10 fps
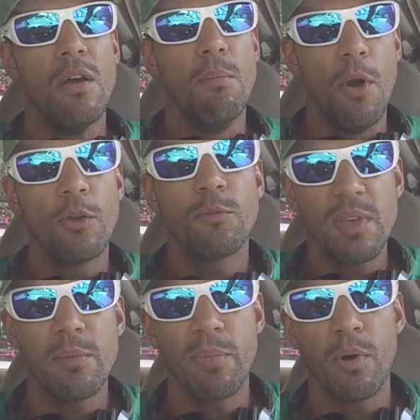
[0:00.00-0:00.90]
most
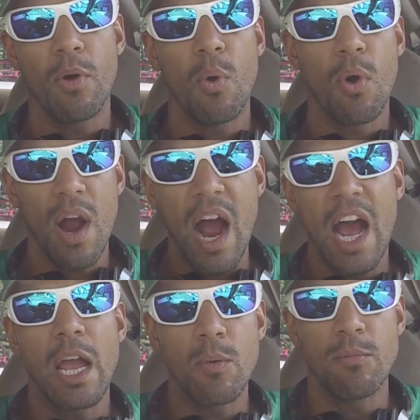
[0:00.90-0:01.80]
people or
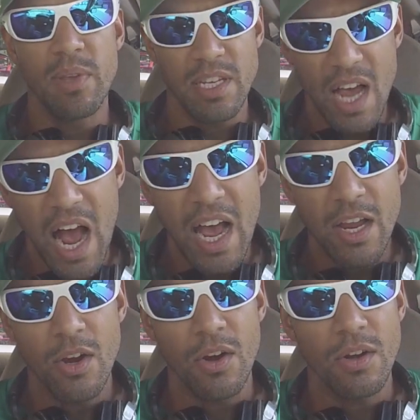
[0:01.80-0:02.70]
I would be
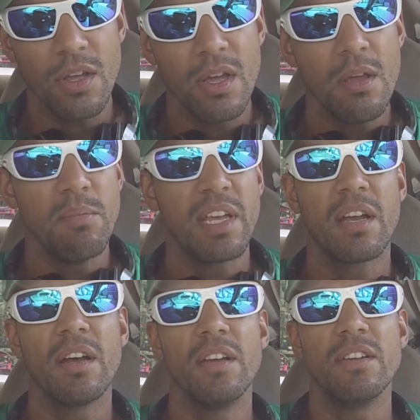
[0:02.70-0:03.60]
tired
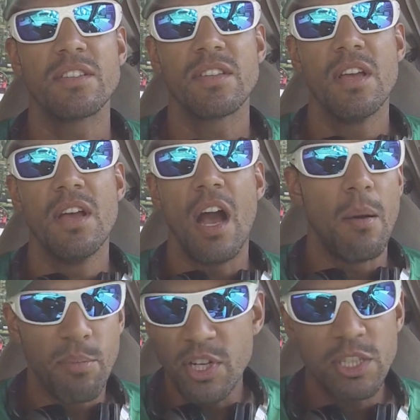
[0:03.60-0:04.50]
because
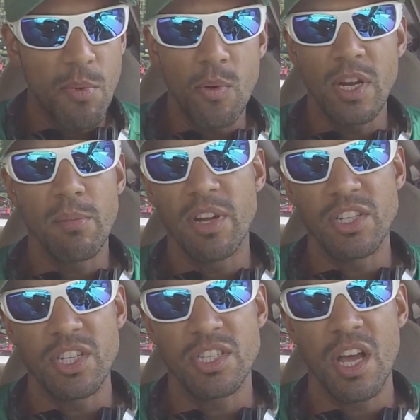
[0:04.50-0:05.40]
I'm push mowing a
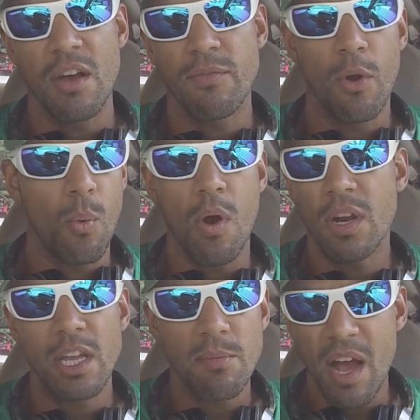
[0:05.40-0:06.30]
bunch of stuff or
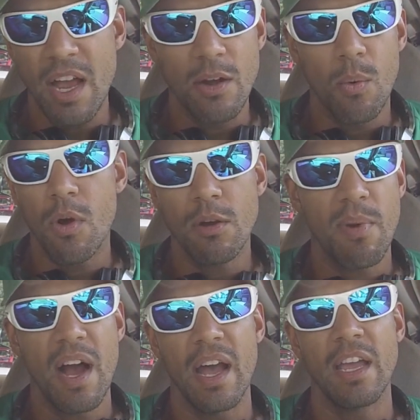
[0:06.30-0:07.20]
walking behind a walk
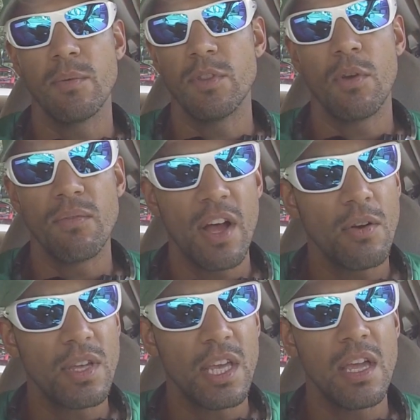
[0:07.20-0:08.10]
behind with no
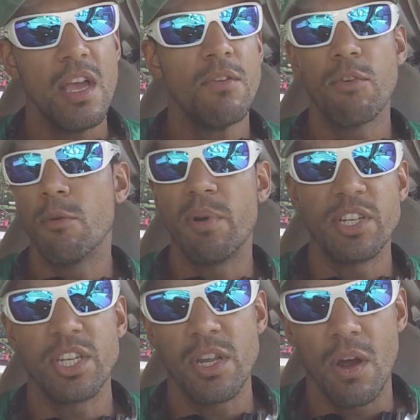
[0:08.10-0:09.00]
Velke for a
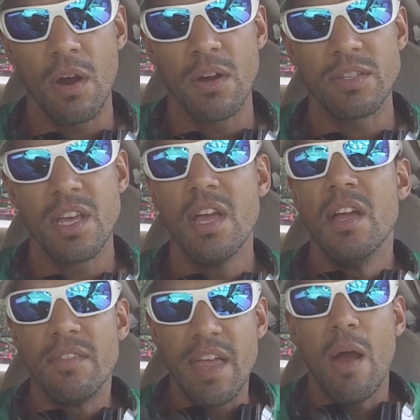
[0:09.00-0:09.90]
bunch of yards.
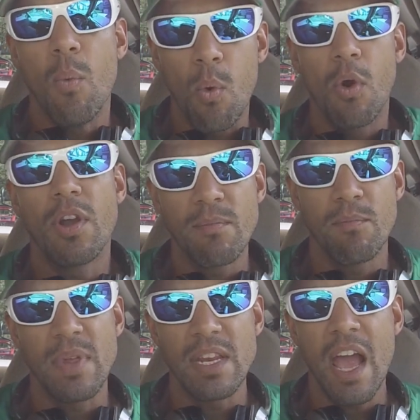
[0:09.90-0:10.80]
That wore
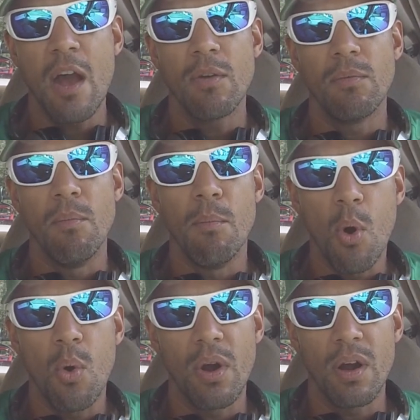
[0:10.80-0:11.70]
me down
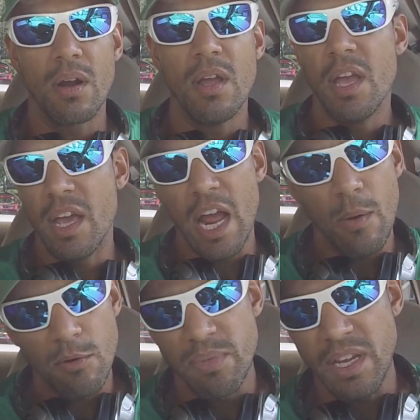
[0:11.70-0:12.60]
more, and I
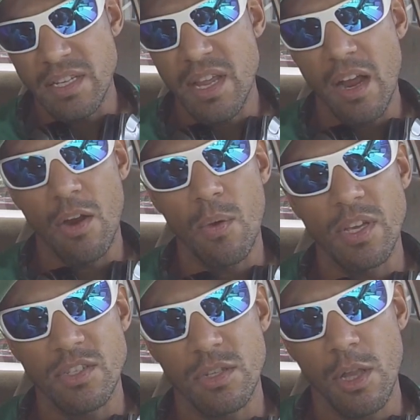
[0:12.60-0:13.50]
would be
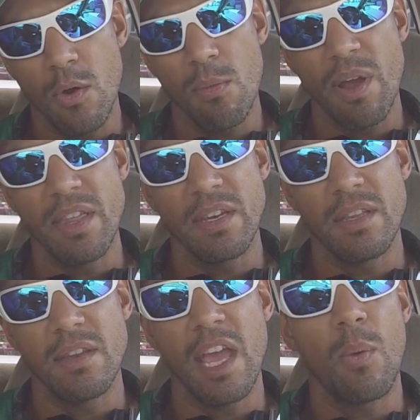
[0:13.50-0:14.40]
going slower by the end of
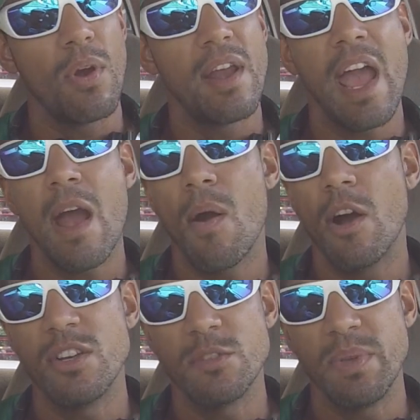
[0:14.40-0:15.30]
the day, where now
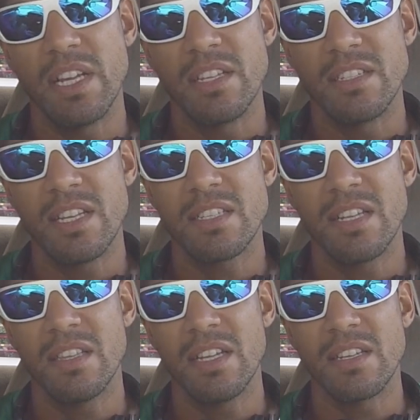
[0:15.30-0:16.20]
I'll just be
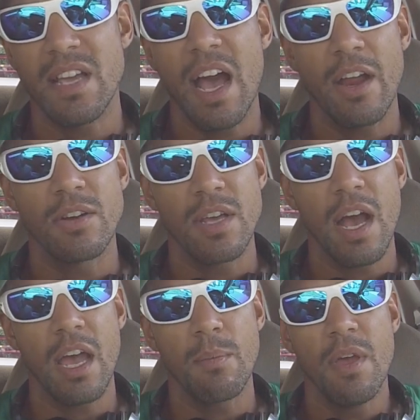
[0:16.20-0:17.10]
consistent the entire
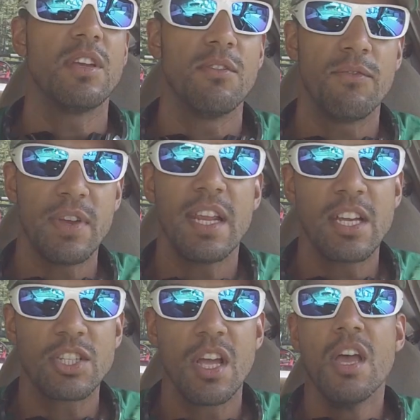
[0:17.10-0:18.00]
time. You can
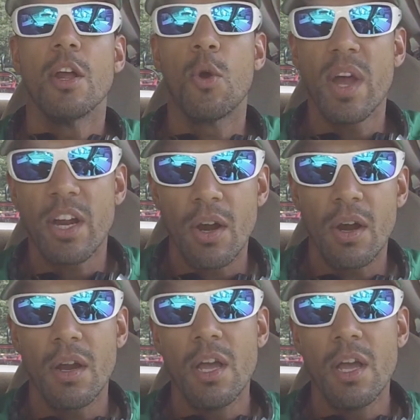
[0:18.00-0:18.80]
finish quicker